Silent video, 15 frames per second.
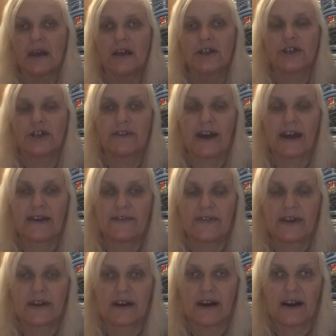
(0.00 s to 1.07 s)
She arrived
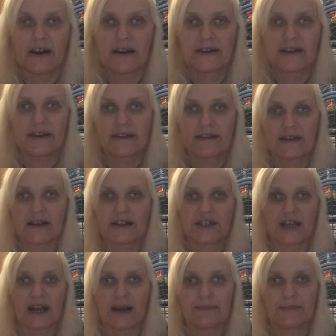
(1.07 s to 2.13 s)
at Hardy's and
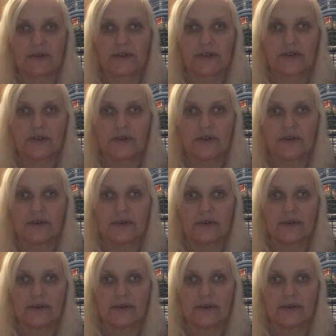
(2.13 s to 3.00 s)
tapped on the door.